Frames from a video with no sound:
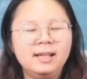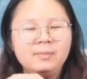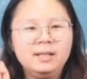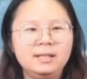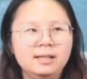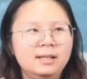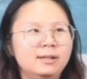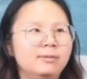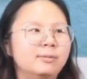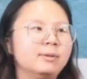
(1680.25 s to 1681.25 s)
let me,
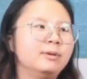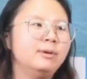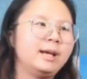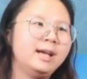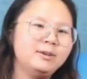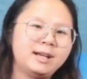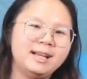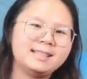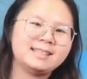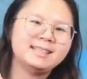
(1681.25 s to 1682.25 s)
uh, okay, you
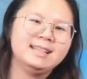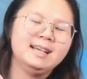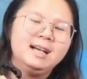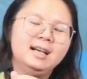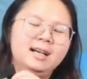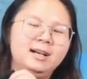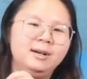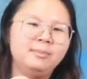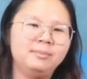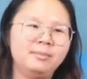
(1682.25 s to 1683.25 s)
guys,
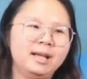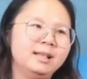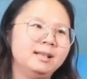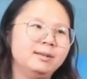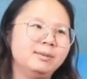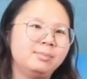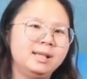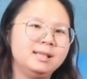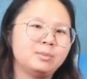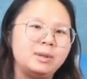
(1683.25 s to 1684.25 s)
uh, my,
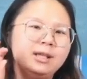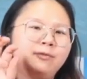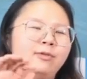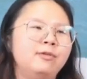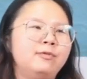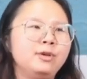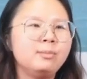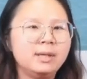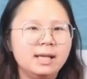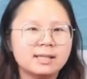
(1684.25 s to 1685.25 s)
please wait for a few
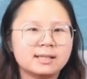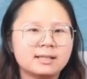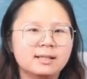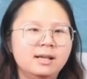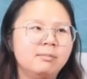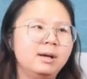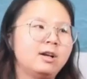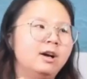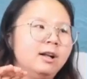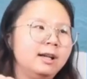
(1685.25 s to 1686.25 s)
minutes. My
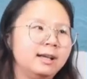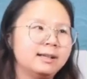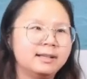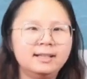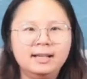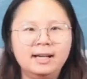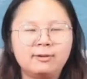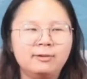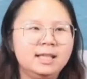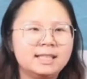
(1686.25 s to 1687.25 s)
colleague,
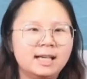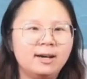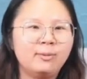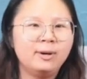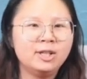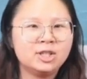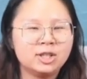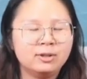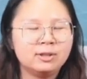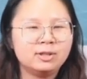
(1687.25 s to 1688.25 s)
Greta, will
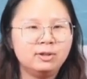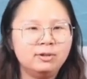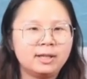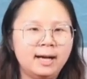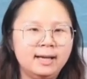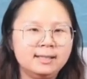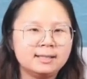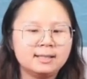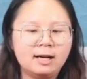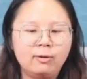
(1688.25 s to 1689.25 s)
show, show you guys
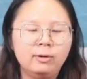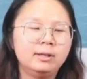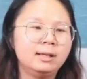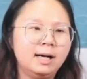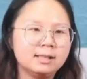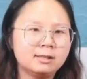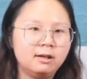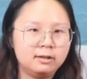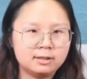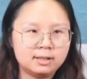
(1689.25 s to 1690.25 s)
our another
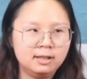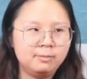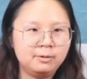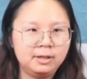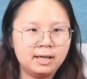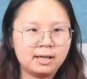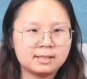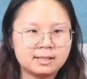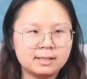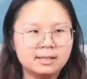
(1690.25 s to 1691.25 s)
hot sale
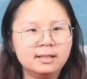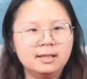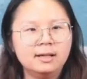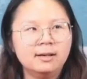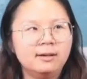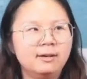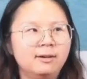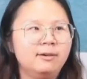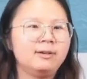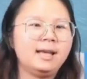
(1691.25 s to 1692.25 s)
products.
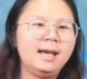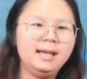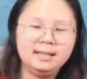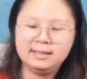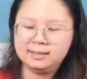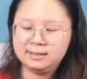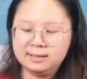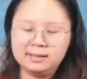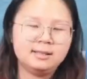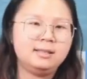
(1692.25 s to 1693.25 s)
Okay,
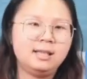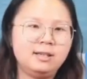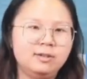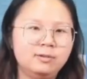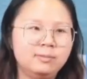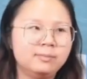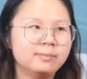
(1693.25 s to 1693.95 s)
see you.